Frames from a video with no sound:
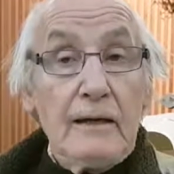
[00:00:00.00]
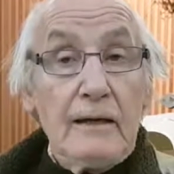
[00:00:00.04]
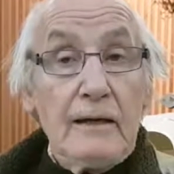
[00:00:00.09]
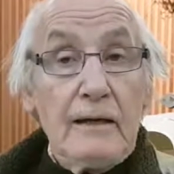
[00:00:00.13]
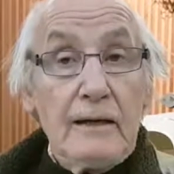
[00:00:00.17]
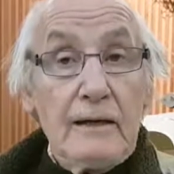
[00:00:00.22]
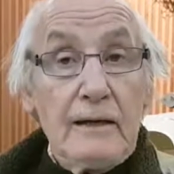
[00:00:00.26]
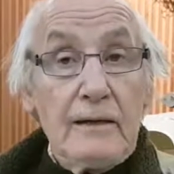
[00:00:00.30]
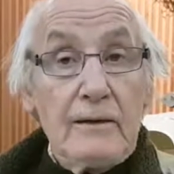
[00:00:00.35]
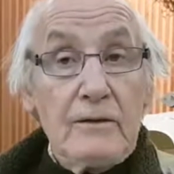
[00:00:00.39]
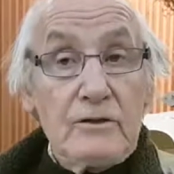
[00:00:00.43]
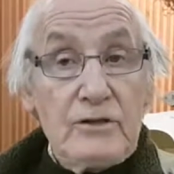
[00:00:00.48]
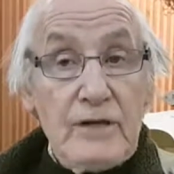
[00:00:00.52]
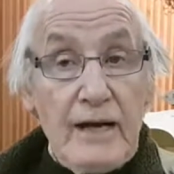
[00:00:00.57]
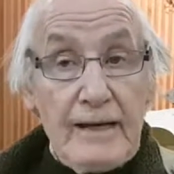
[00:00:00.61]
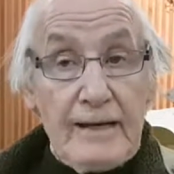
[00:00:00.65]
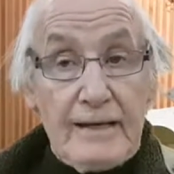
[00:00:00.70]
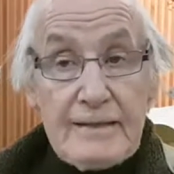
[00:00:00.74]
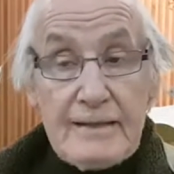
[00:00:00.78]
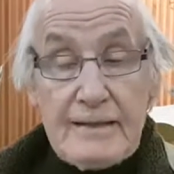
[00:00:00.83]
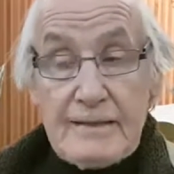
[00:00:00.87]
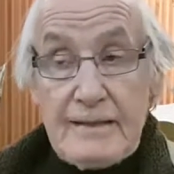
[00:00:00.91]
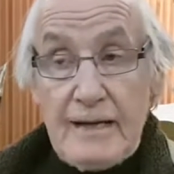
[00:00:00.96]
in
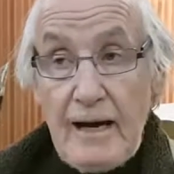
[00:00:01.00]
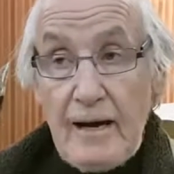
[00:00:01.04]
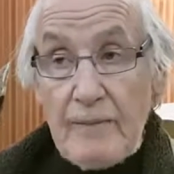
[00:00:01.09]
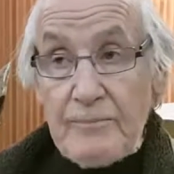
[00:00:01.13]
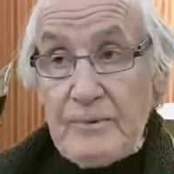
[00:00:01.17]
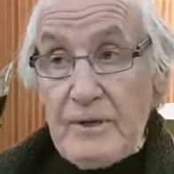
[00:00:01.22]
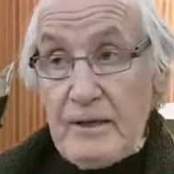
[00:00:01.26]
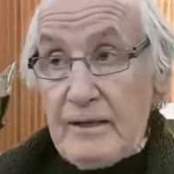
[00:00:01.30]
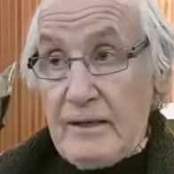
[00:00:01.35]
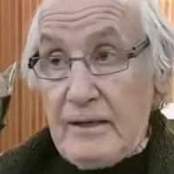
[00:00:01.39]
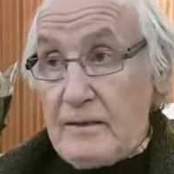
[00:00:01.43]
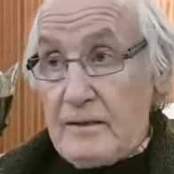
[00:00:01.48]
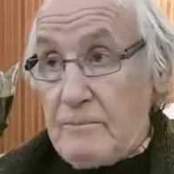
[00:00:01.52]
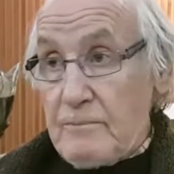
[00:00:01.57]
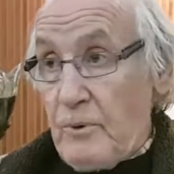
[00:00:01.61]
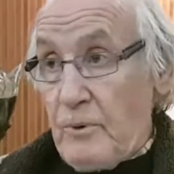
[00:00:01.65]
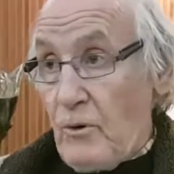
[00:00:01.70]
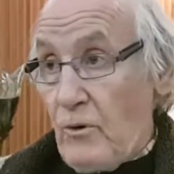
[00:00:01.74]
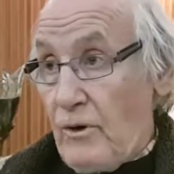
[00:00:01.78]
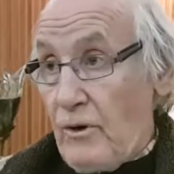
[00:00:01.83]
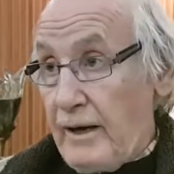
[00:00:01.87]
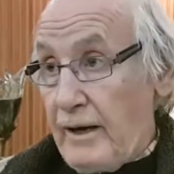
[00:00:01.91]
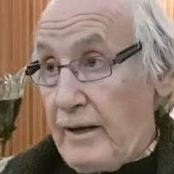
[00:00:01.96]
Genesis up to this
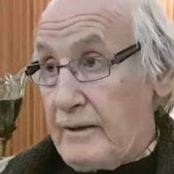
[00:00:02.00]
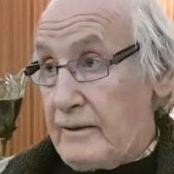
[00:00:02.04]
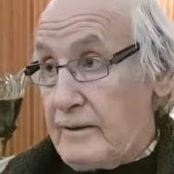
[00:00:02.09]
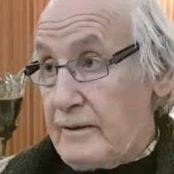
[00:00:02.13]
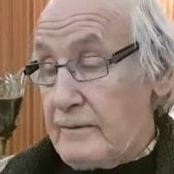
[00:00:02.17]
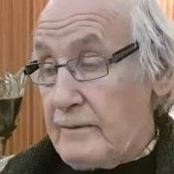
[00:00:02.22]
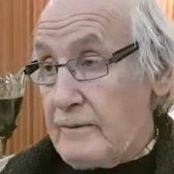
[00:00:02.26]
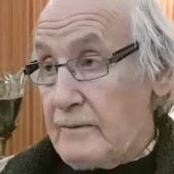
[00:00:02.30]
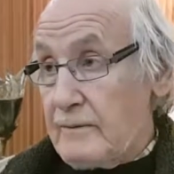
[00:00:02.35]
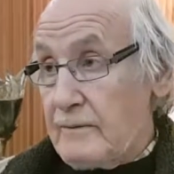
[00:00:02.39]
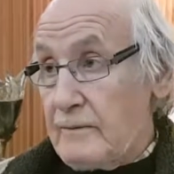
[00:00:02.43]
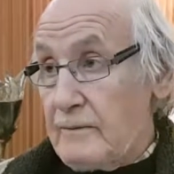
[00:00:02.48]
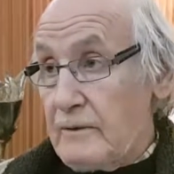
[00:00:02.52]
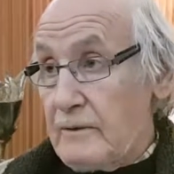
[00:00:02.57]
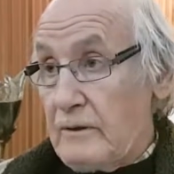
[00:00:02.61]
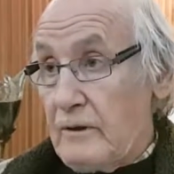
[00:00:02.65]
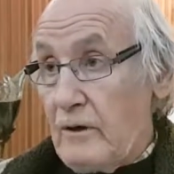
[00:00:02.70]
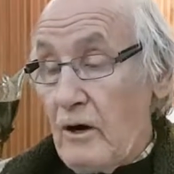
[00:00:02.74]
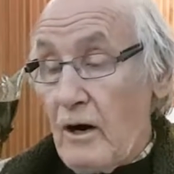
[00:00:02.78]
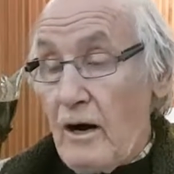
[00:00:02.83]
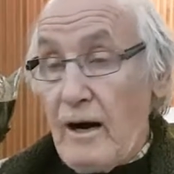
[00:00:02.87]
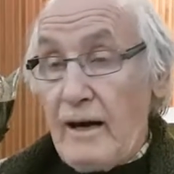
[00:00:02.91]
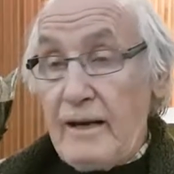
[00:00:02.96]
point,
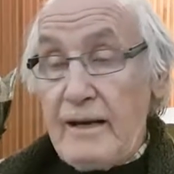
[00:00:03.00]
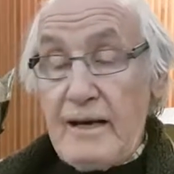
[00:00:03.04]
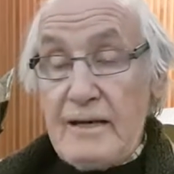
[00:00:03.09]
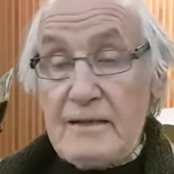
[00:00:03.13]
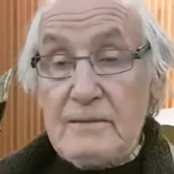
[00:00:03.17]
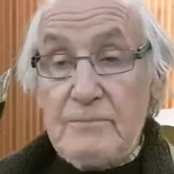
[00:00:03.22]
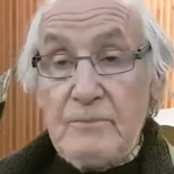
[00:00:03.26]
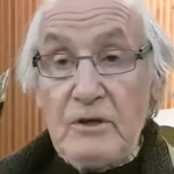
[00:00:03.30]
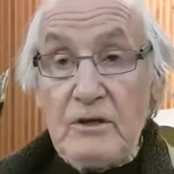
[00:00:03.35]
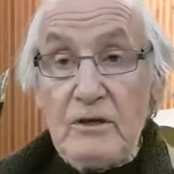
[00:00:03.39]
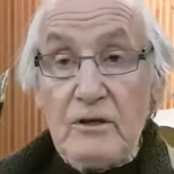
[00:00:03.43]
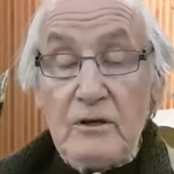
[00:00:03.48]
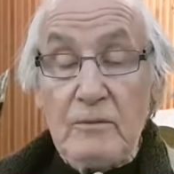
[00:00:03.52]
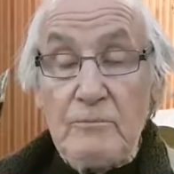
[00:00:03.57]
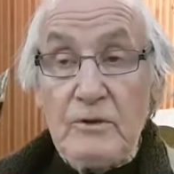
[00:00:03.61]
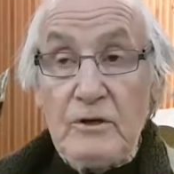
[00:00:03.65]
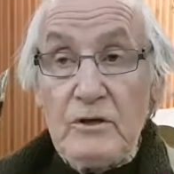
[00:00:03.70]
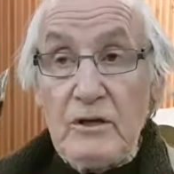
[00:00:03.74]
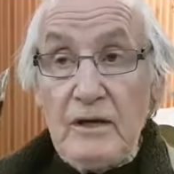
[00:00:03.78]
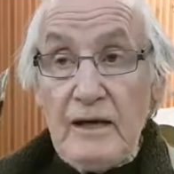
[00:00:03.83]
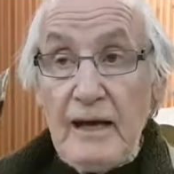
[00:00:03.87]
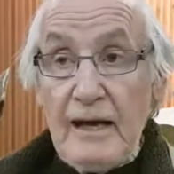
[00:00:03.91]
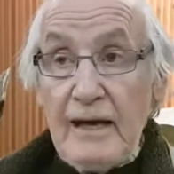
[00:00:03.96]
God has been
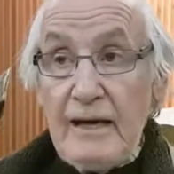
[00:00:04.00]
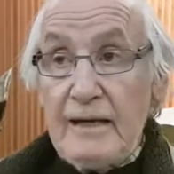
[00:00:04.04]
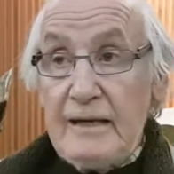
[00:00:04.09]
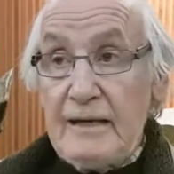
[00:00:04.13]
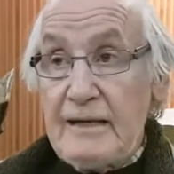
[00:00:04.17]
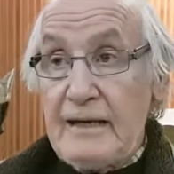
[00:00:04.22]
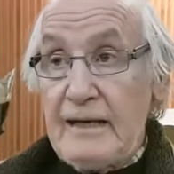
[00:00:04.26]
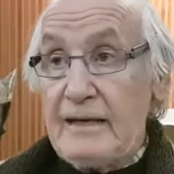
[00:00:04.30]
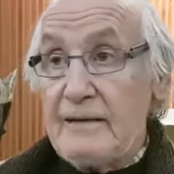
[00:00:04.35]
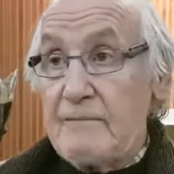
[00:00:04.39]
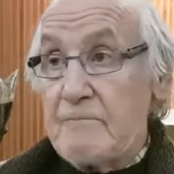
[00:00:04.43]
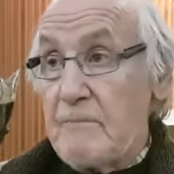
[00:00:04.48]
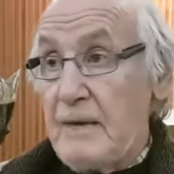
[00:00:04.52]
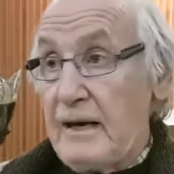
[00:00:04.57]
communicating in